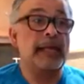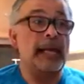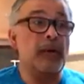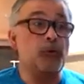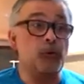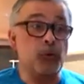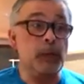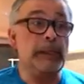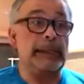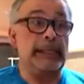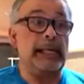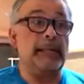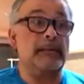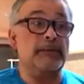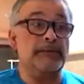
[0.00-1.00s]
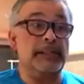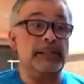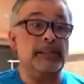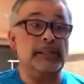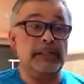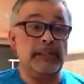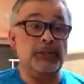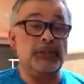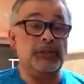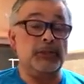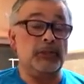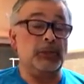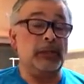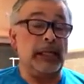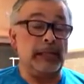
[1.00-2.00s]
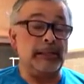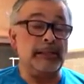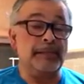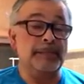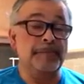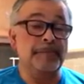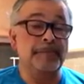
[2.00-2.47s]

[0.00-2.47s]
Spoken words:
and really get the ventilation in your lungs.